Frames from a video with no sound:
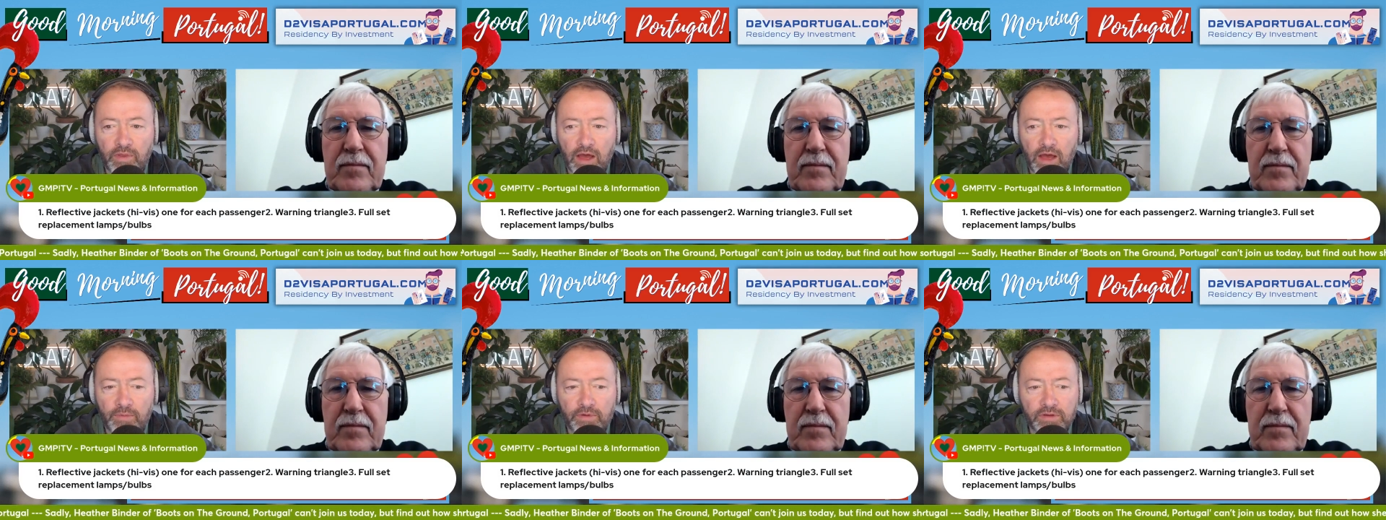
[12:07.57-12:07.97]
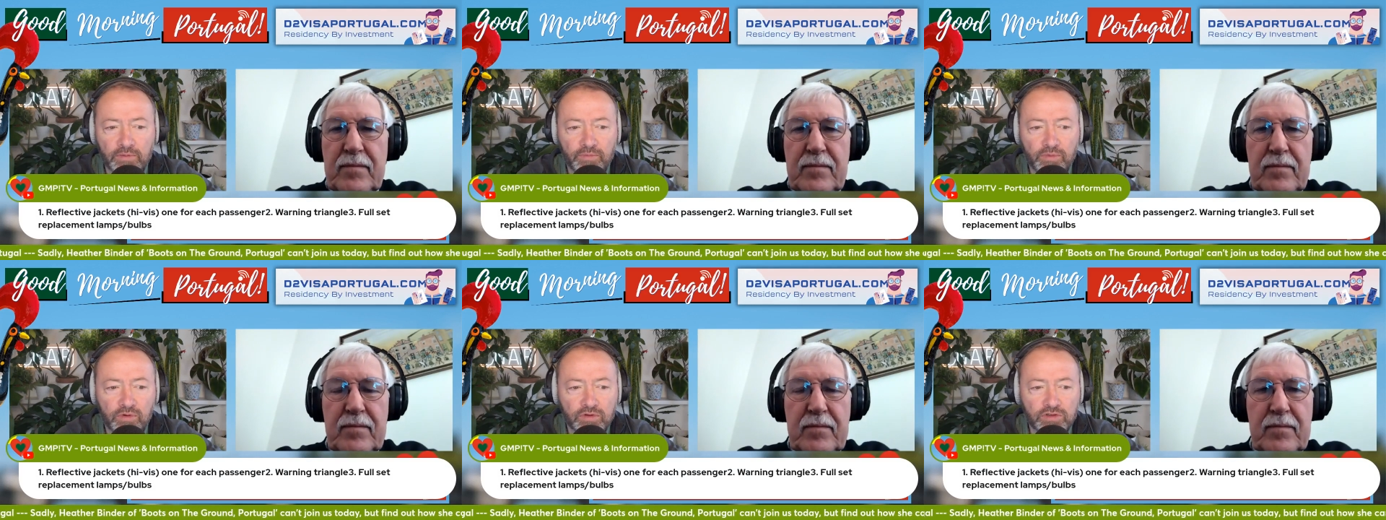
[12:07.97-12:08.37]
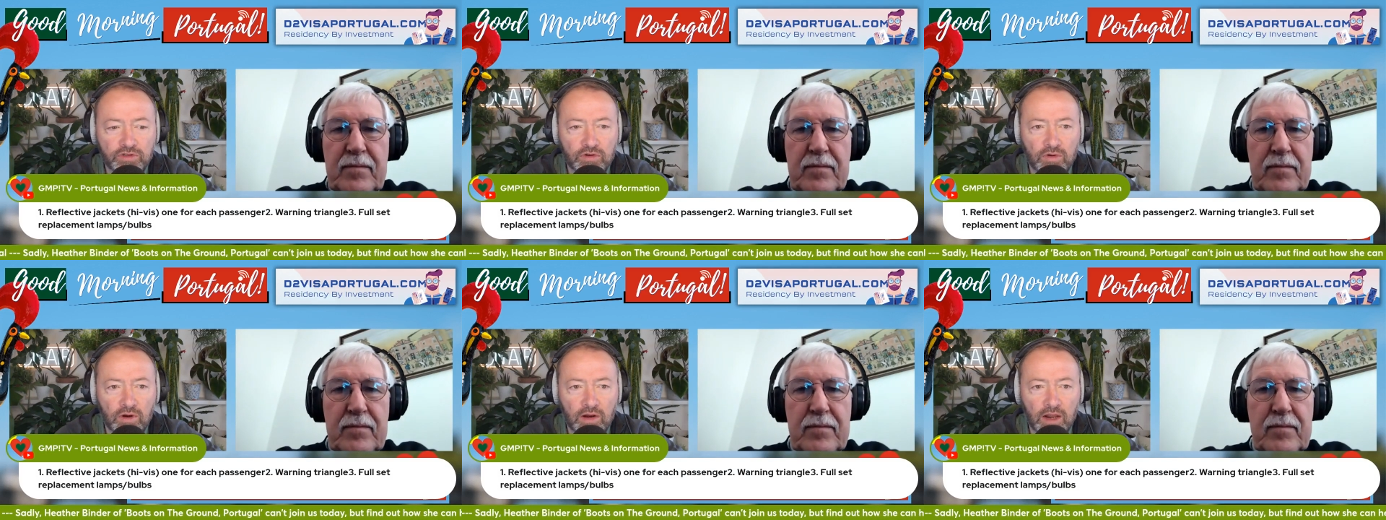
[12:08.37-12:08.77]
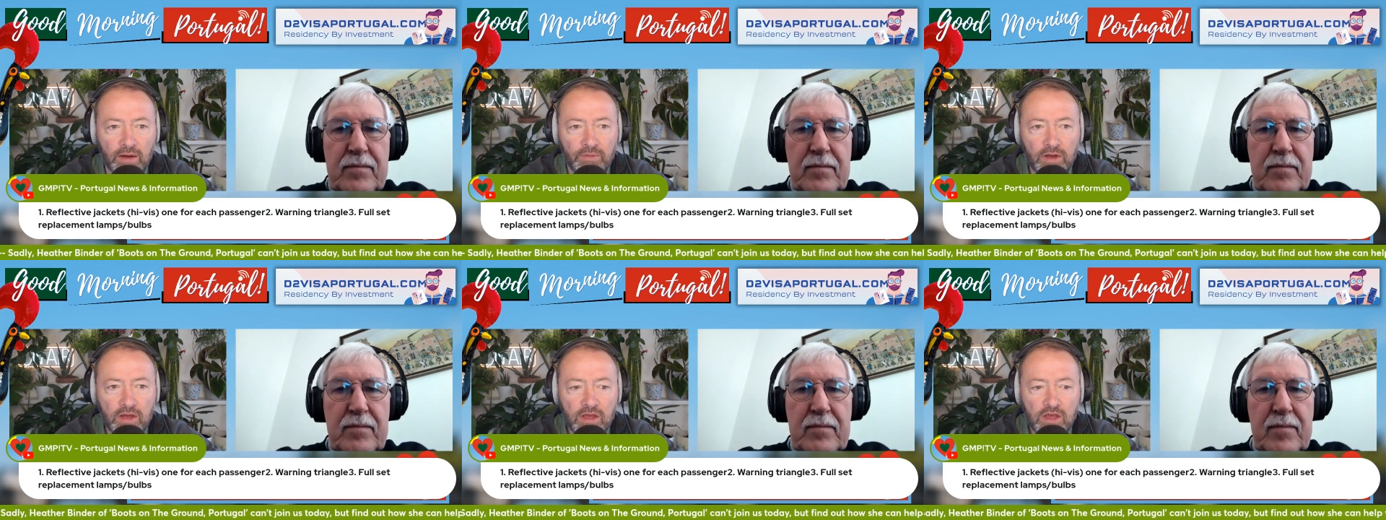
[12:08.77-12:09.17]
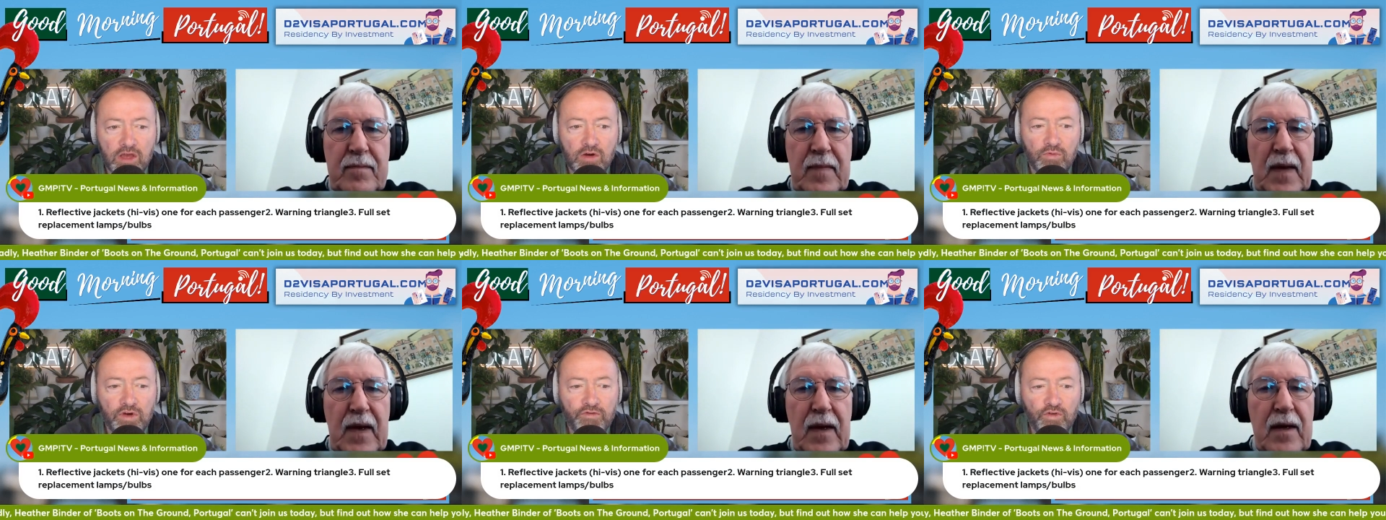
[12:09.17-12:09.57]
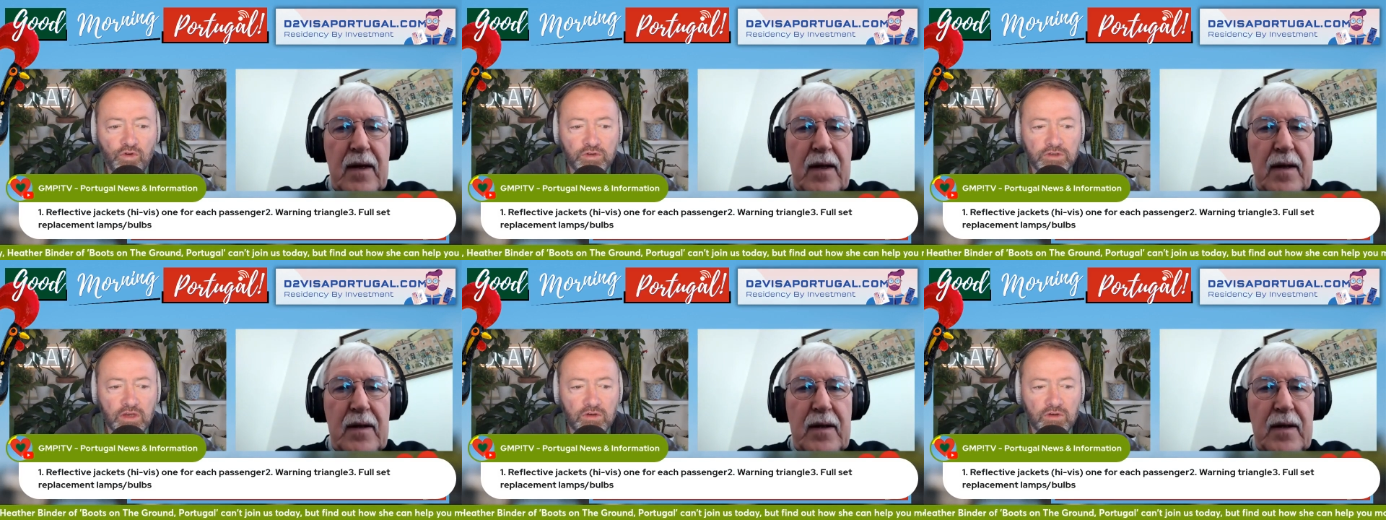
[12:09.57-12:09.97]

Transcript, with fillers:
Speaker 1: that up in the Portugal Club. We've also